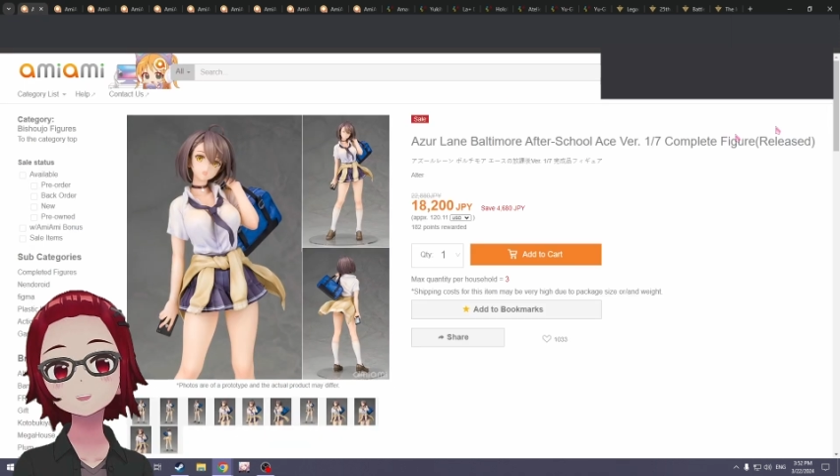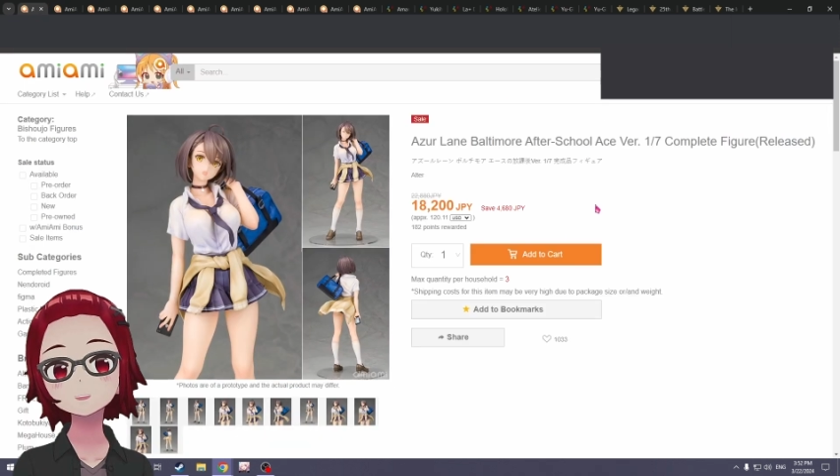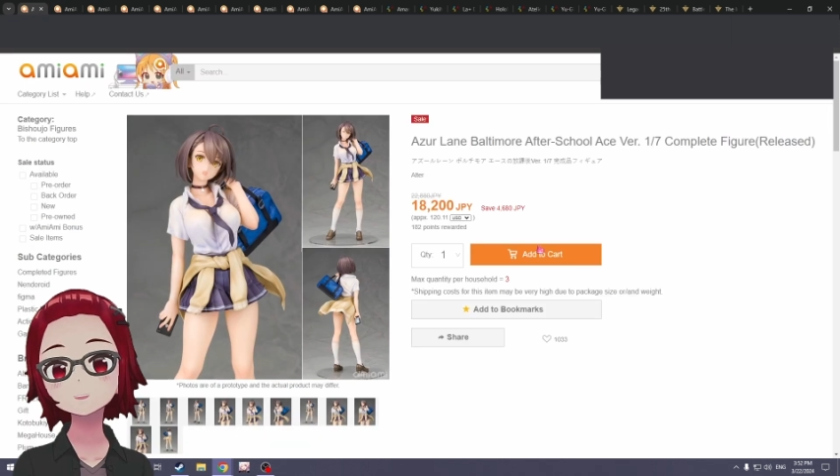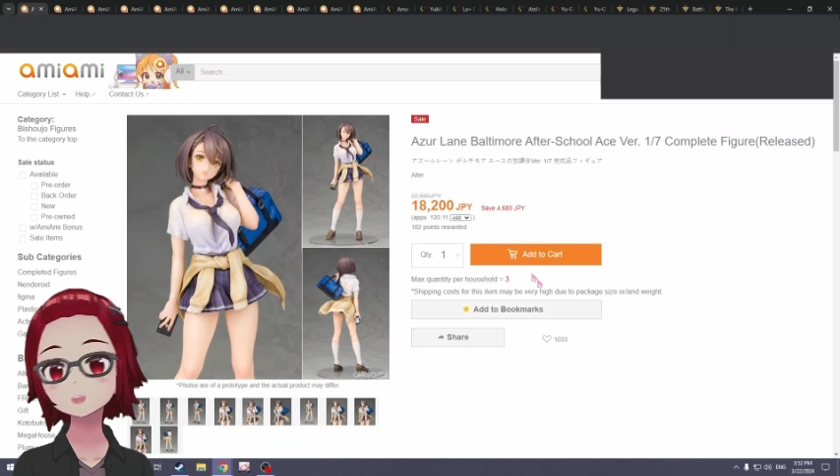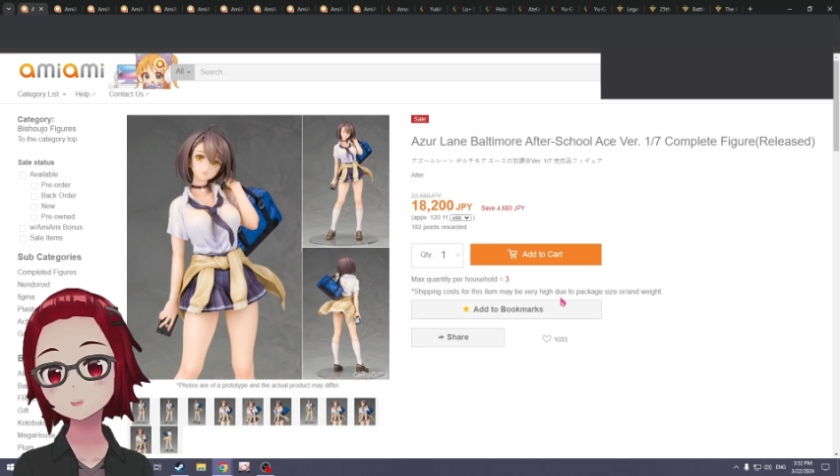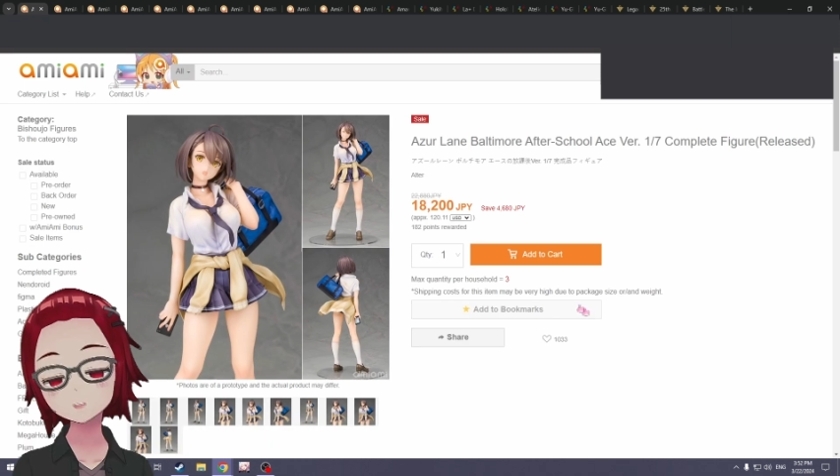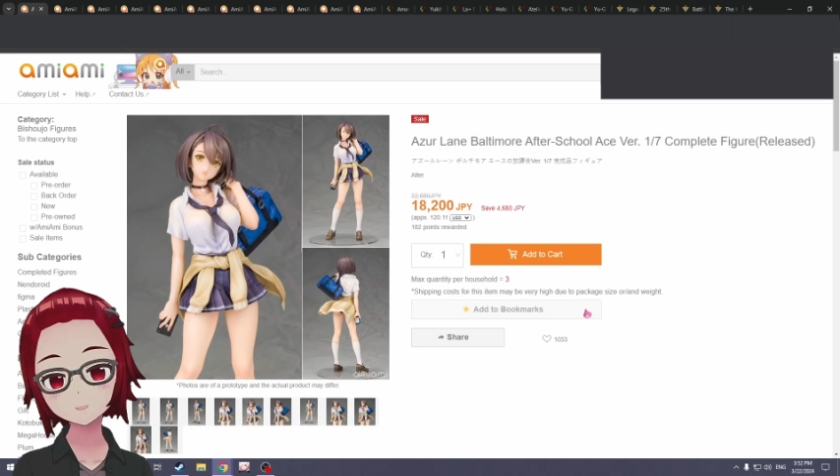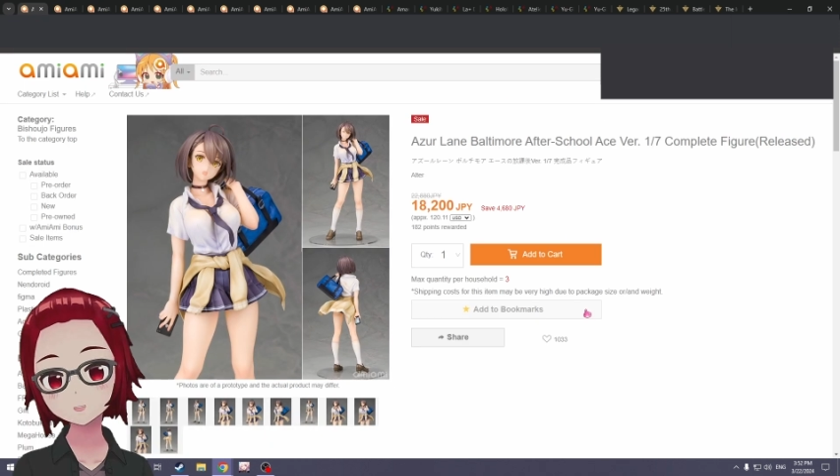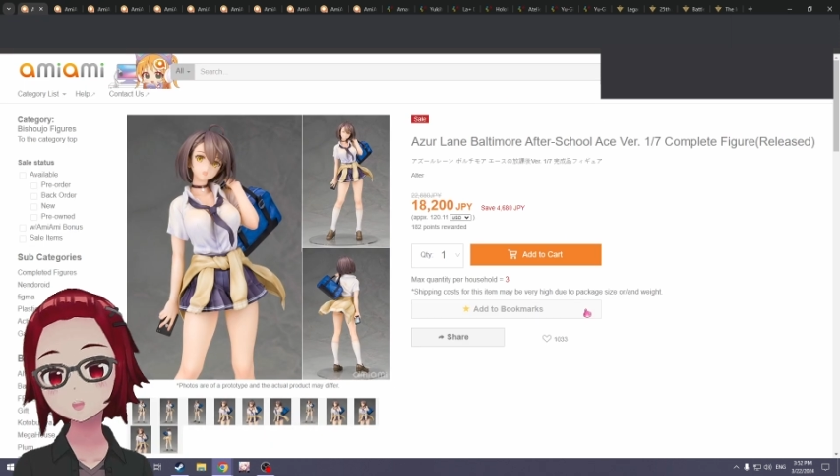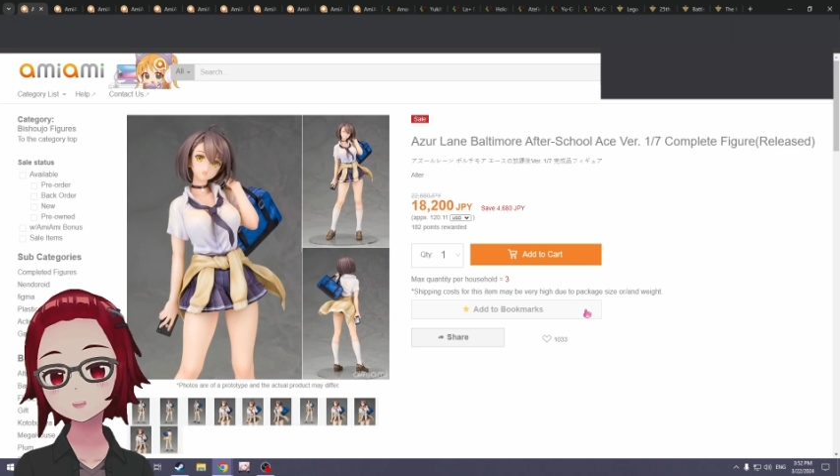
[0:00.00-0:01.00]
talk about this one.
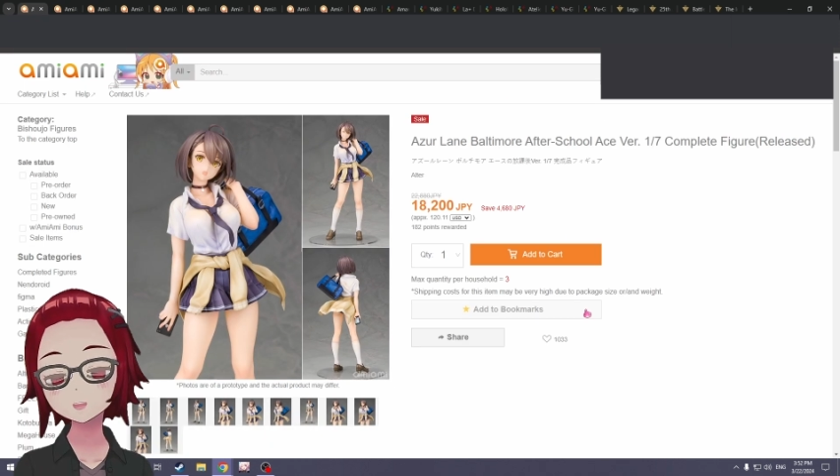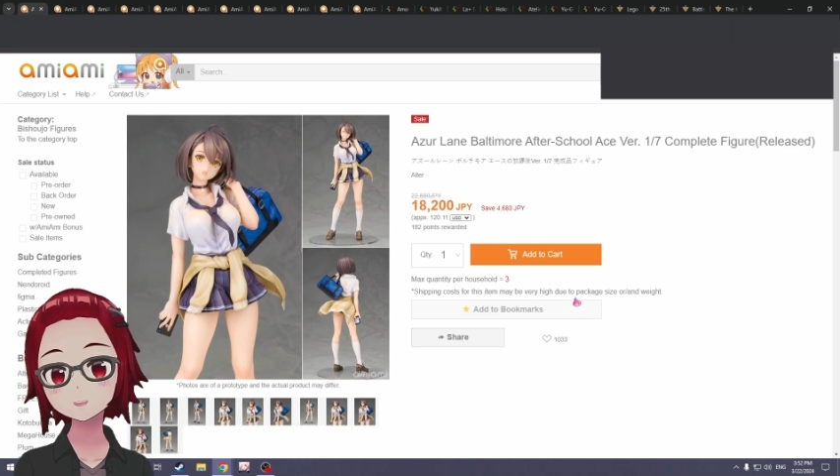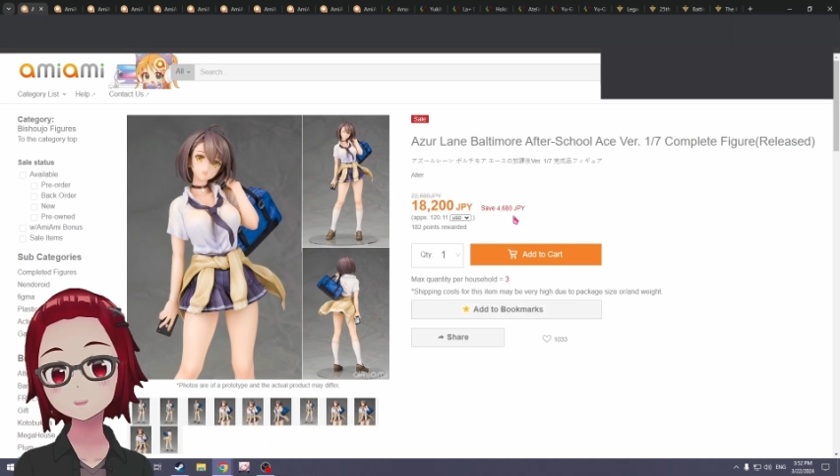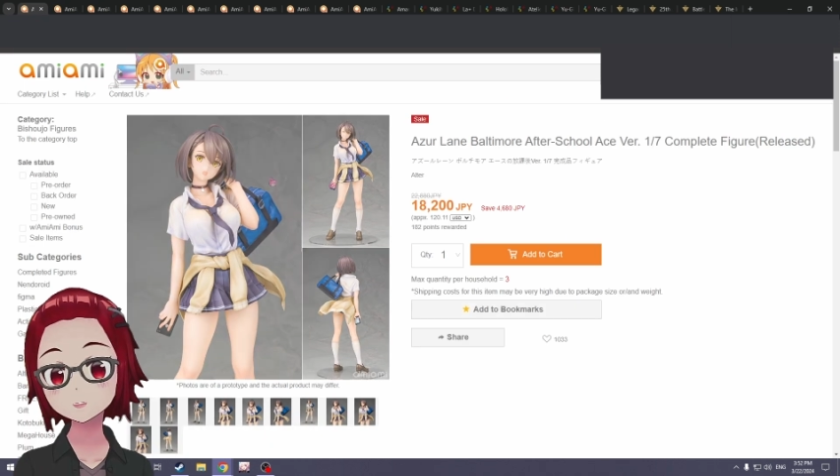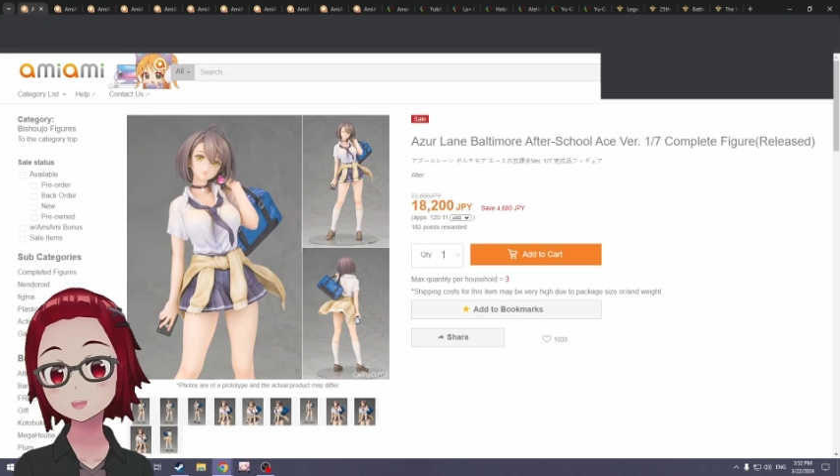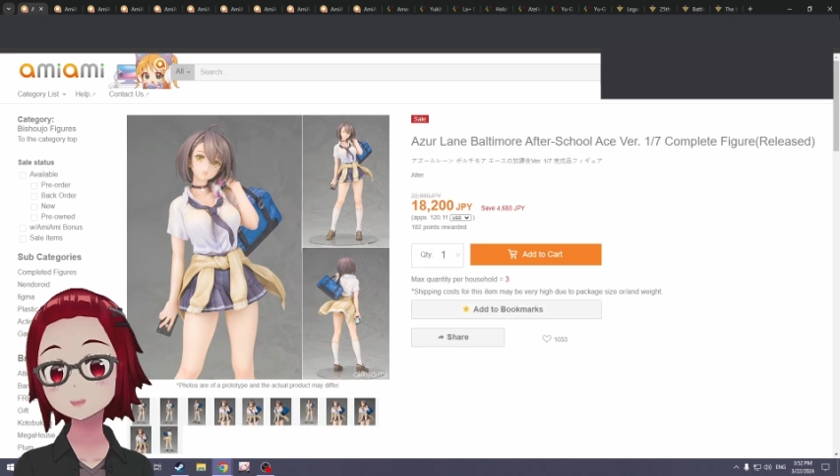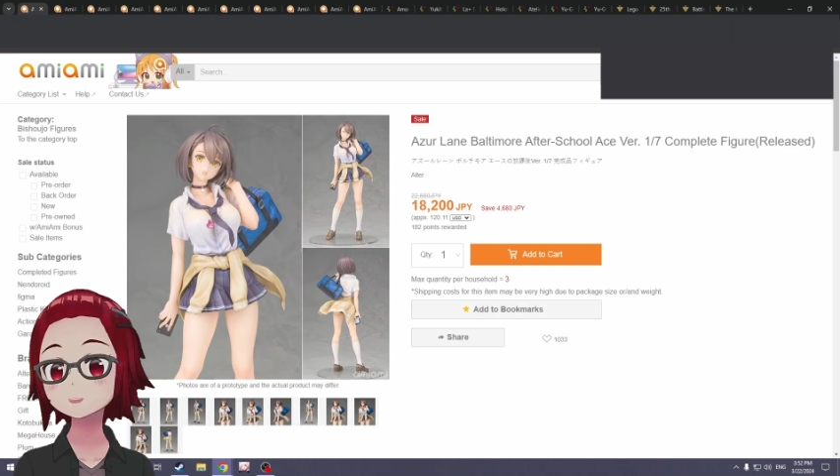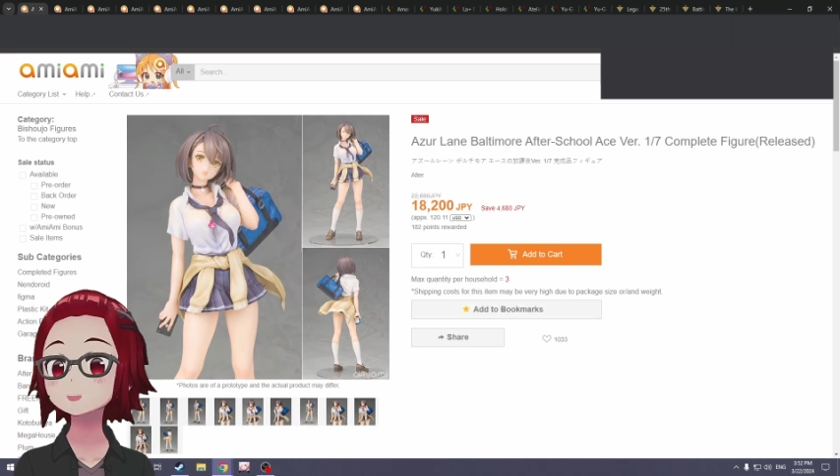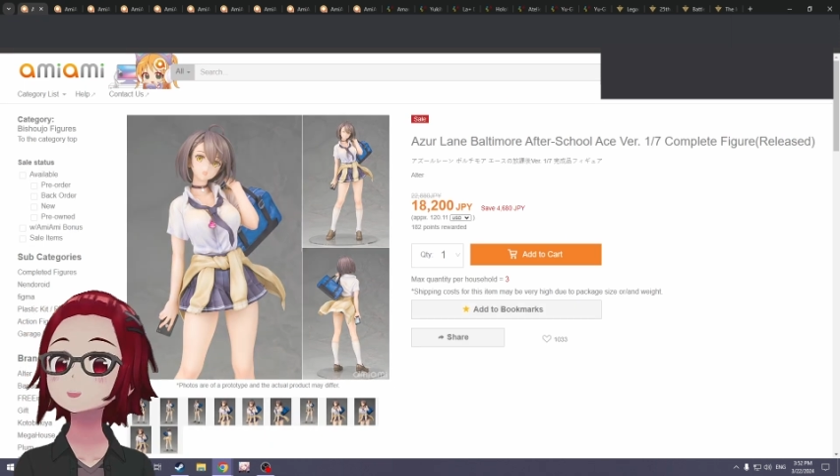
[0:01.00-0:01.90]
Sorry, I got distracted.